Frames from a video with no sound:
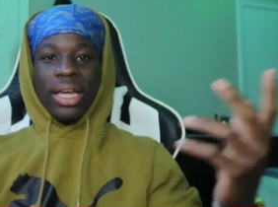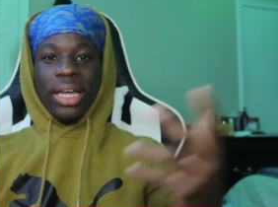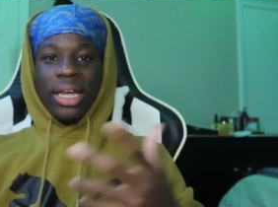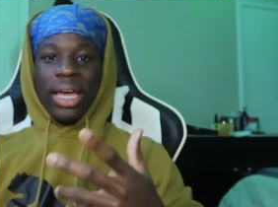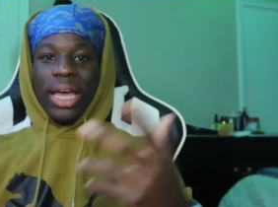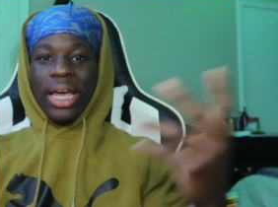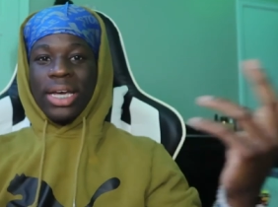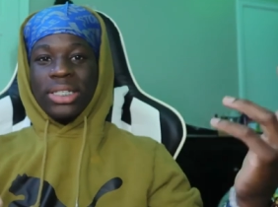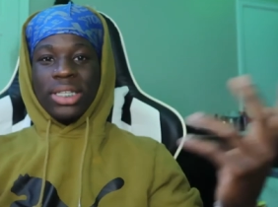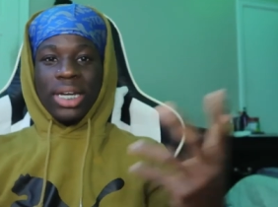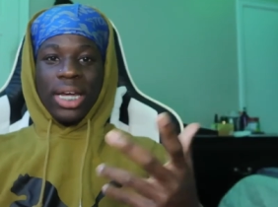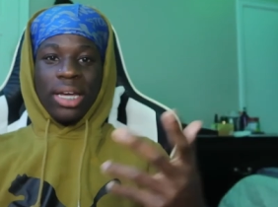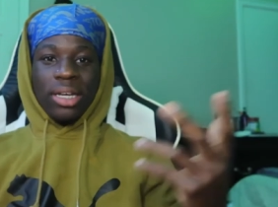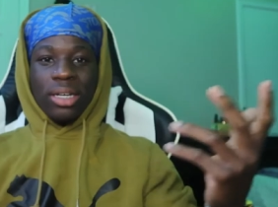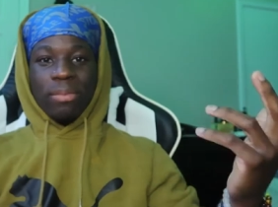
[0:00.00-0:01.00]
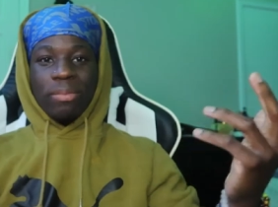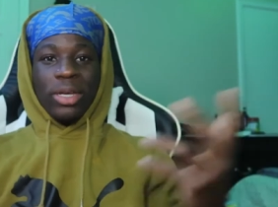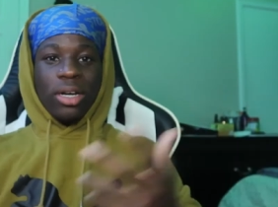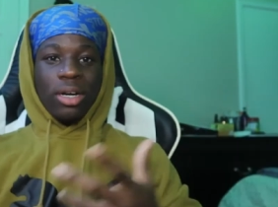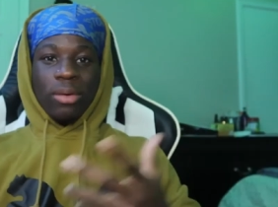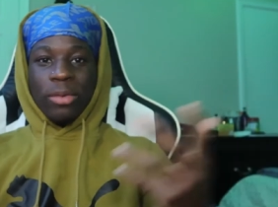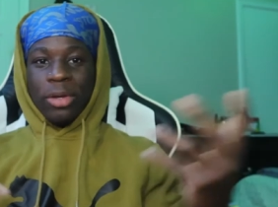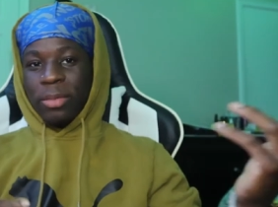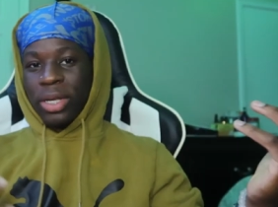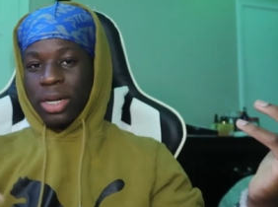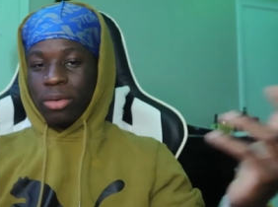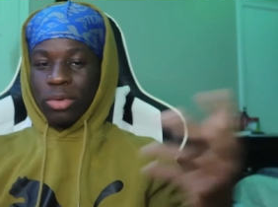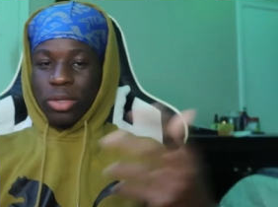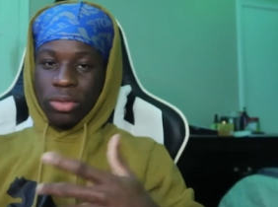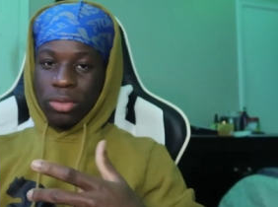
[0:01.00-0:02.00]
engaged to like meet up and meet
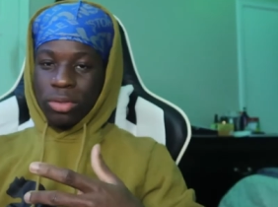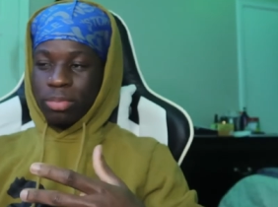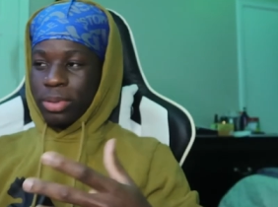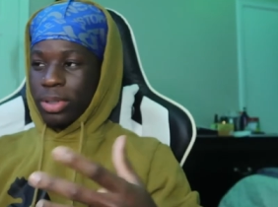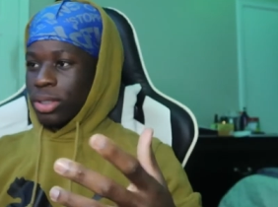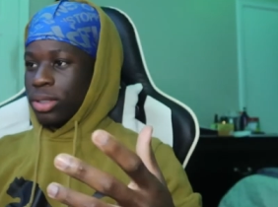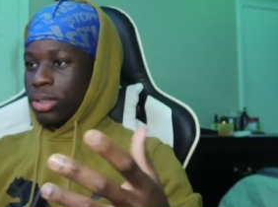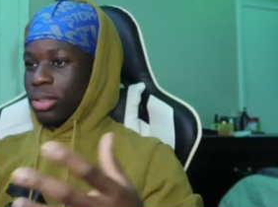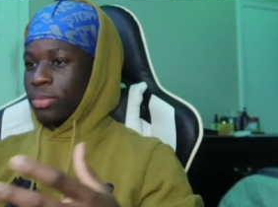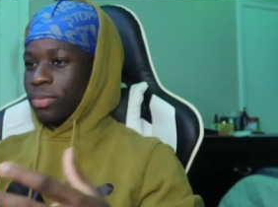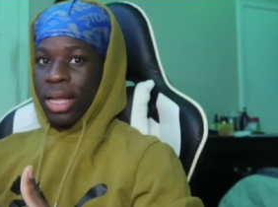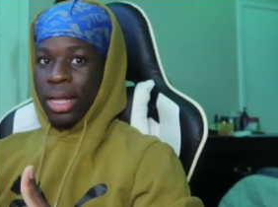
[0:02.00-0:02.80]
up with who, but uh,